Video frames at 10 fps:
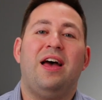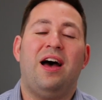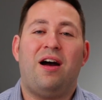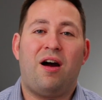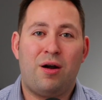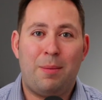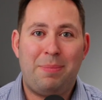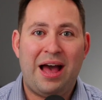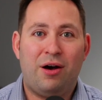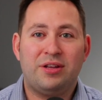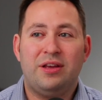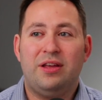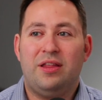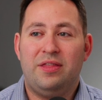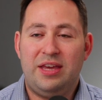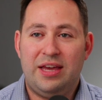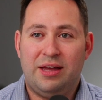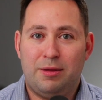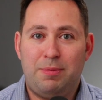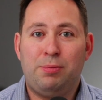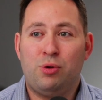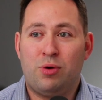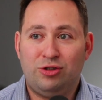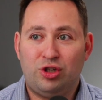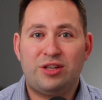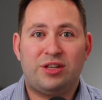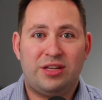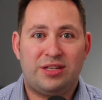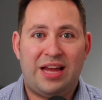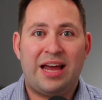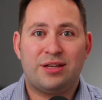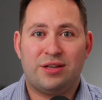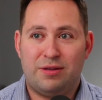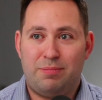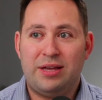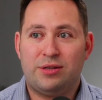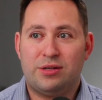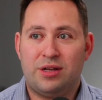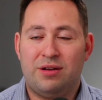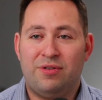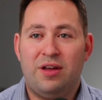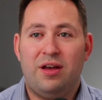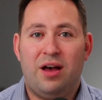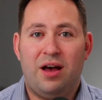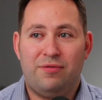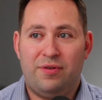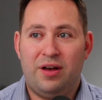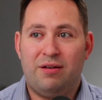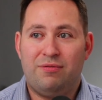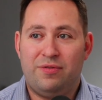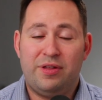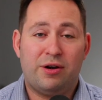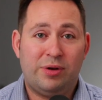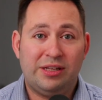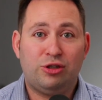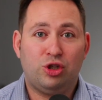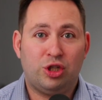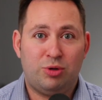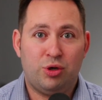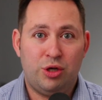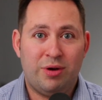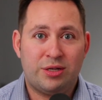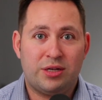are about, the people who are adjusting status on the basis of their relationship to a U.S.